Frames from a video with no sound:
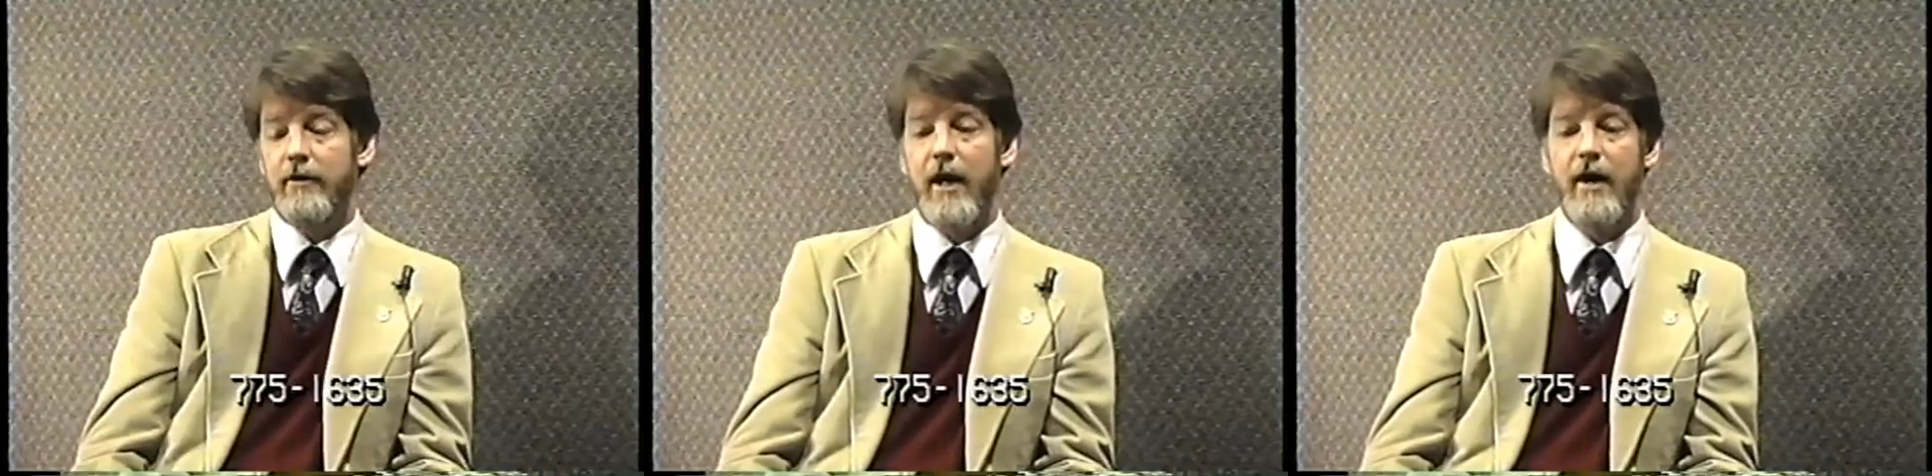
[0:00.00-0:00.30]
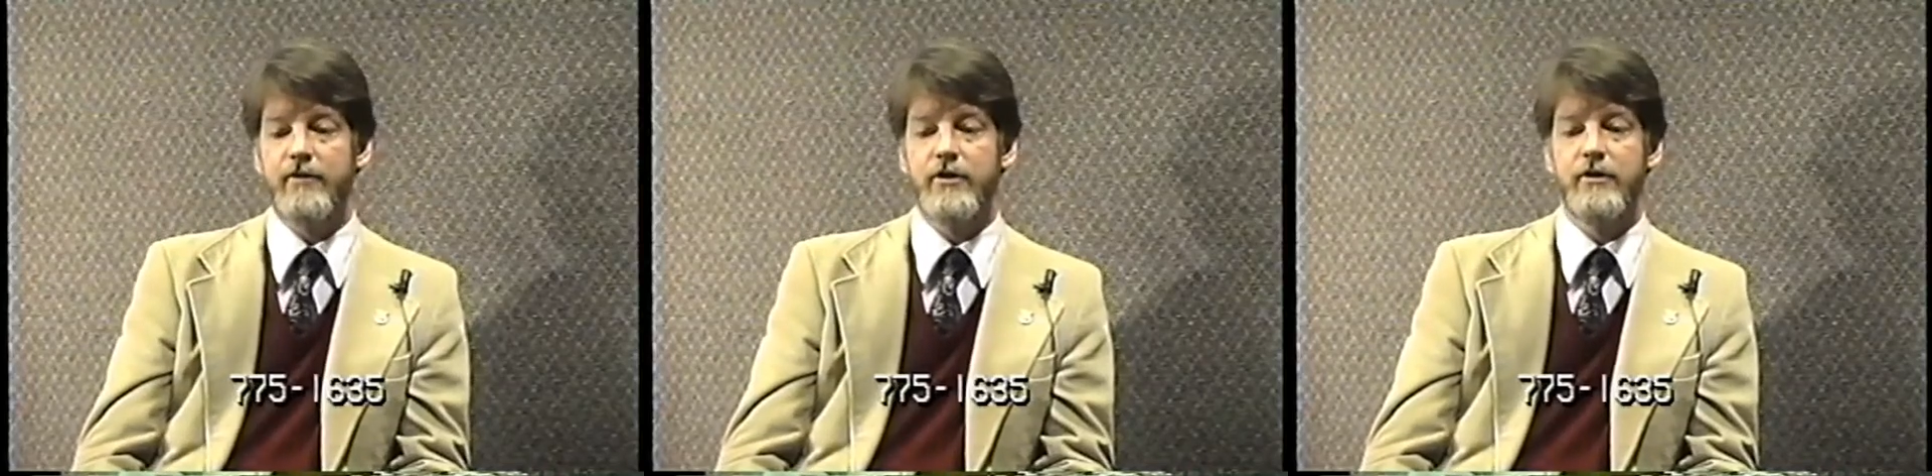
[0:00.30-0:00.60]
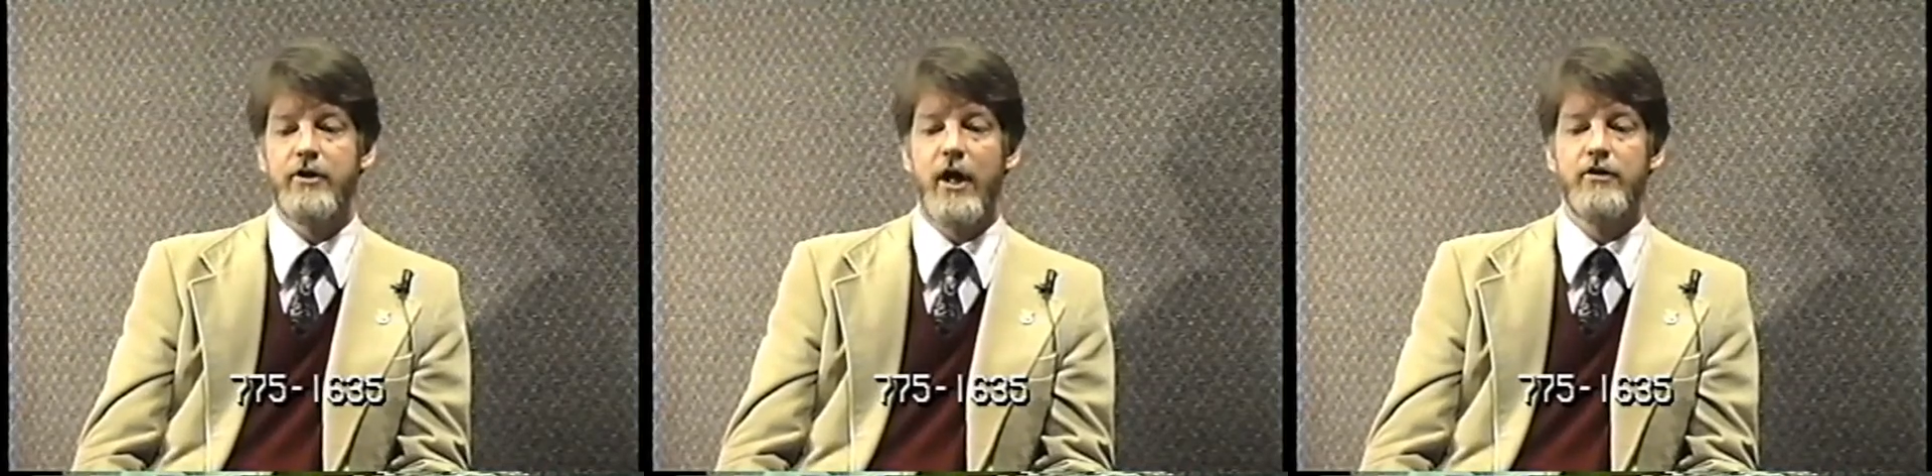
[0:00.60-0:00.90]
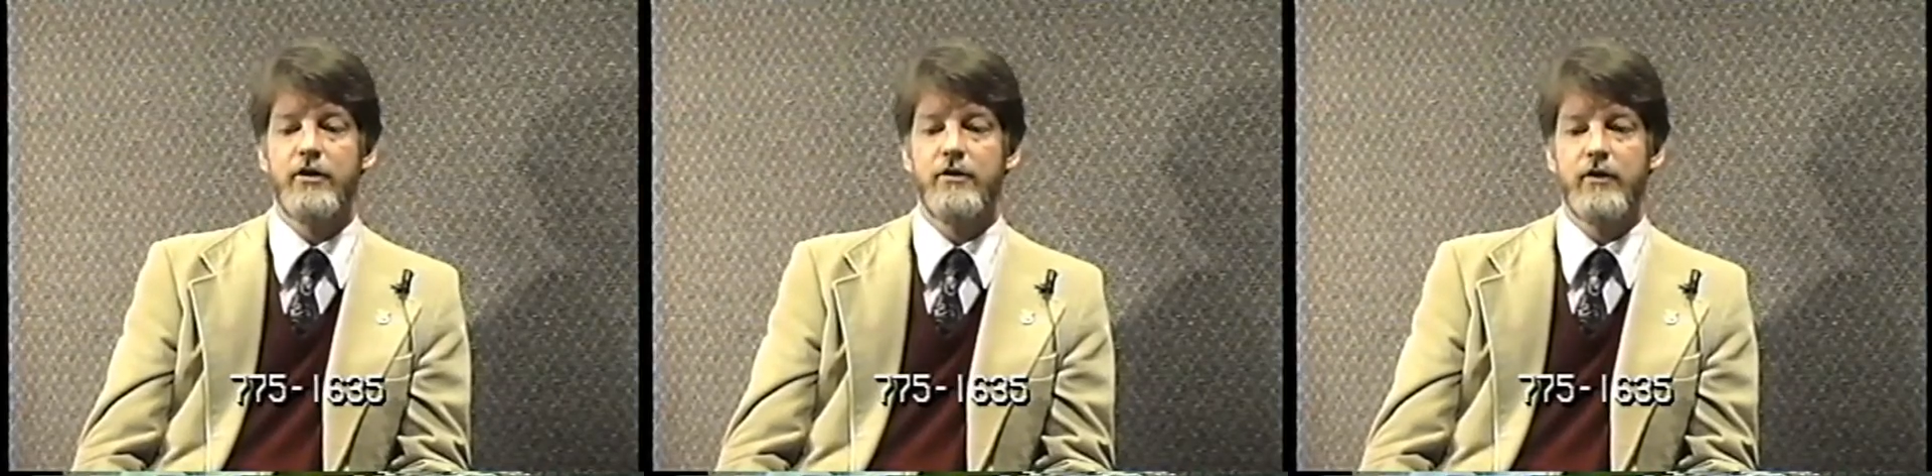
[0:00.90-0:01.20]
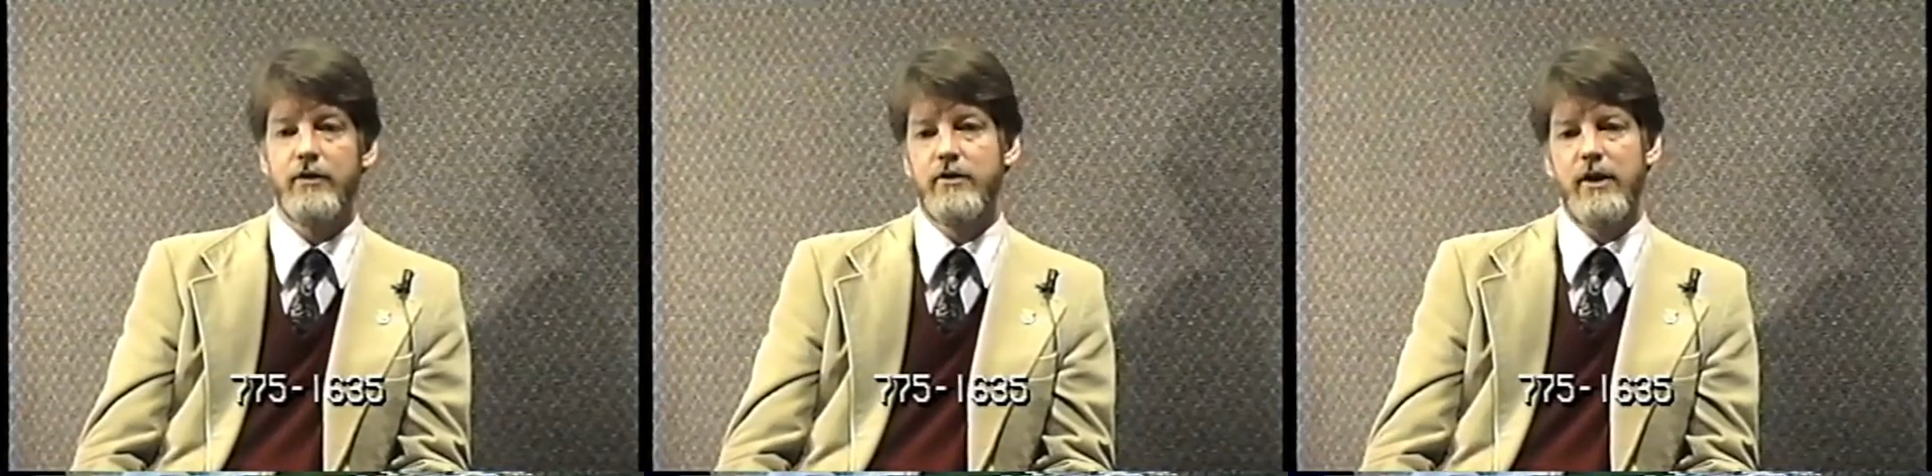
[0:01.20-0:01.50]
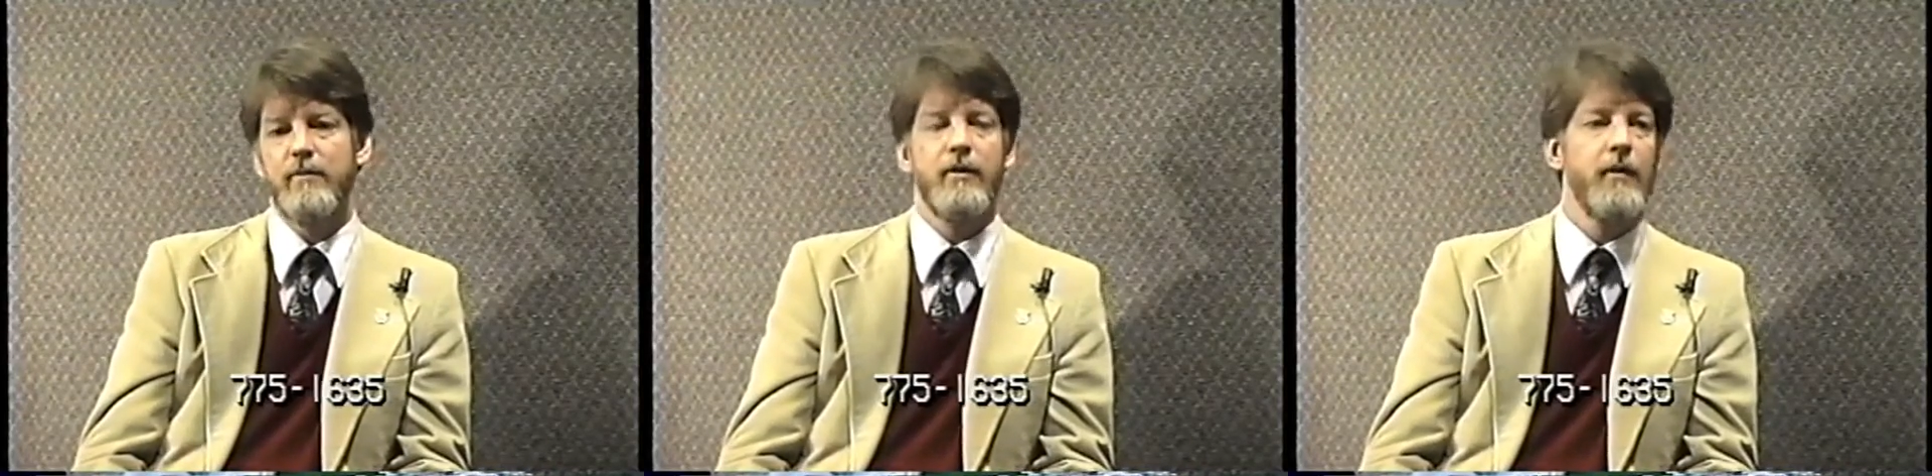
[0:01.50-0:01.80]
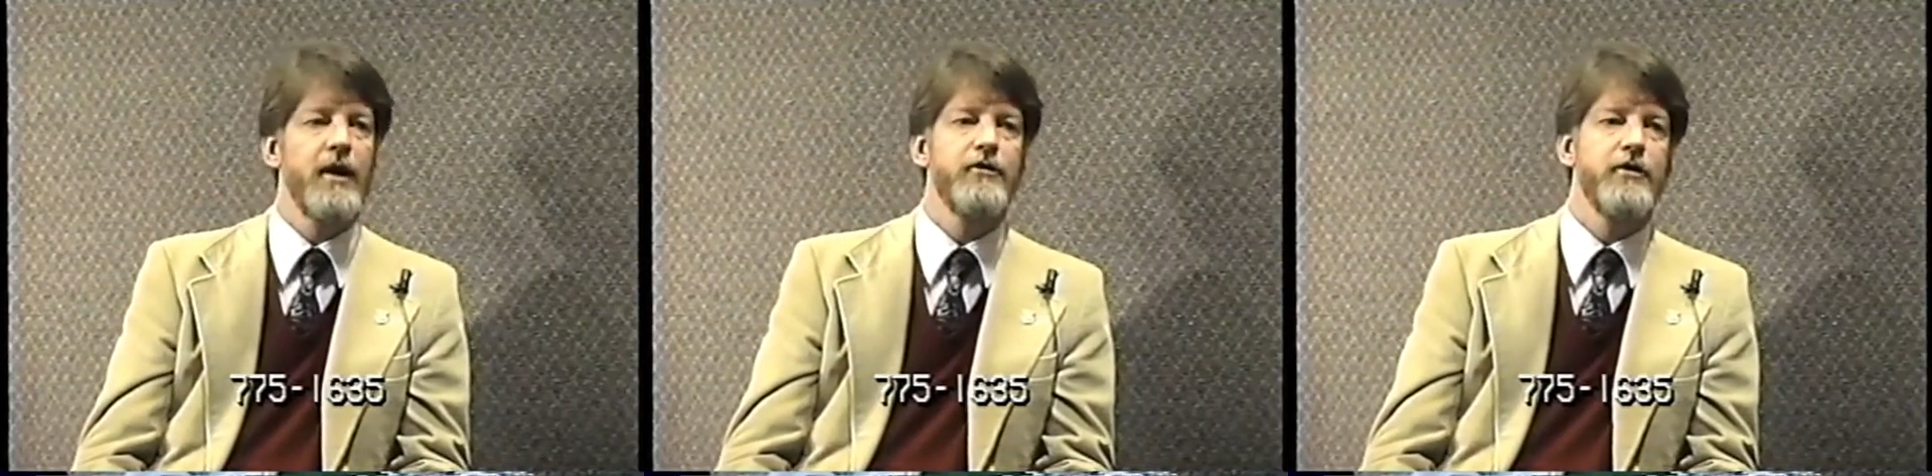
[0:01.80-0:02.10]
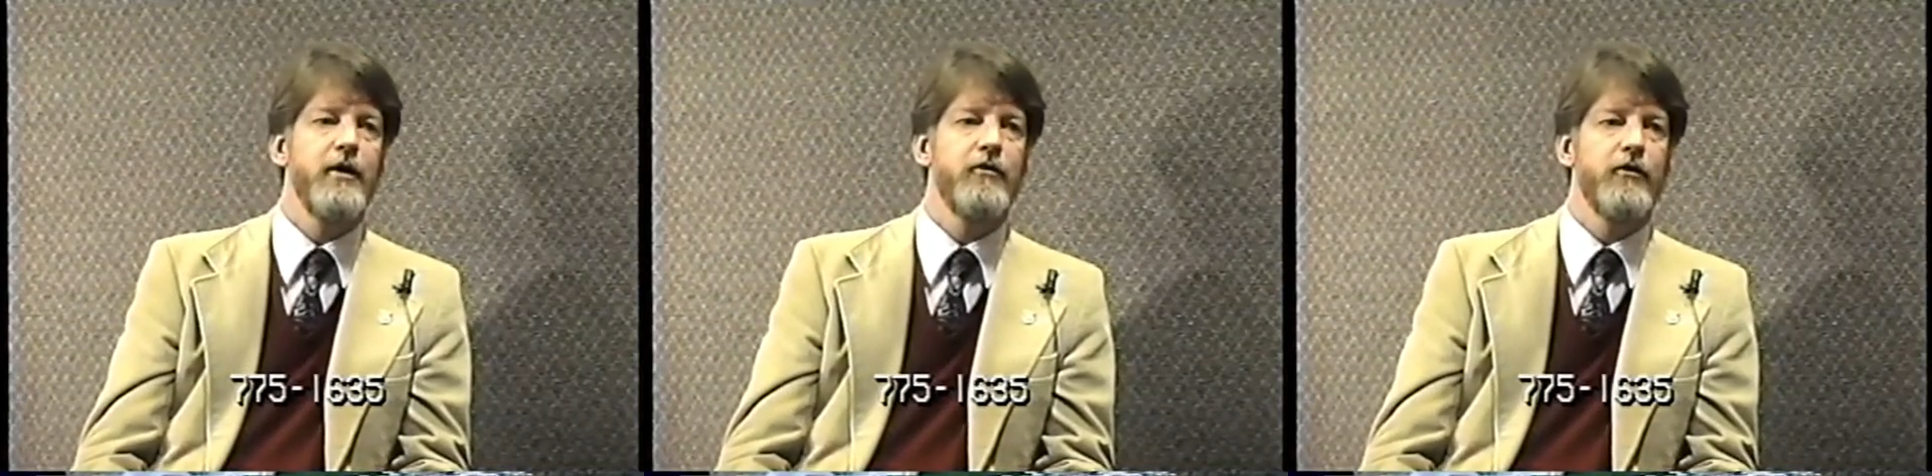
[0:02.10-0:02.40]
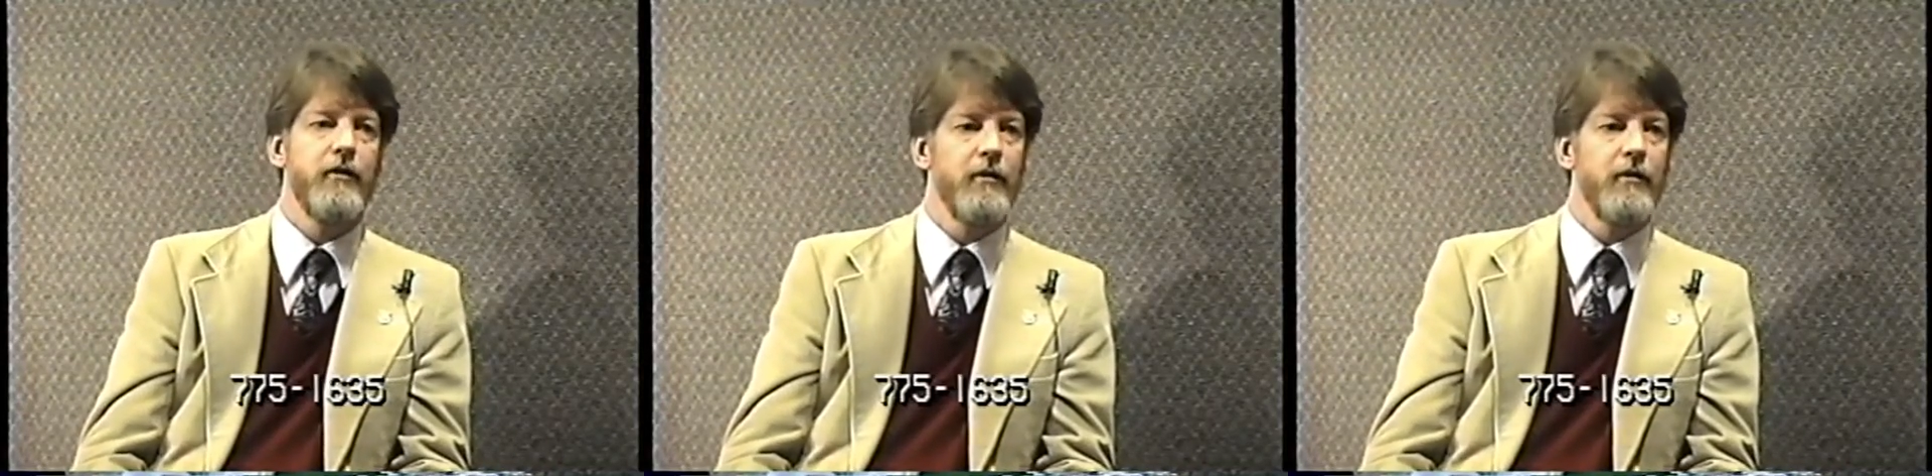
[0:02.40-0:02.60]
lot of suggestions that seem to make sense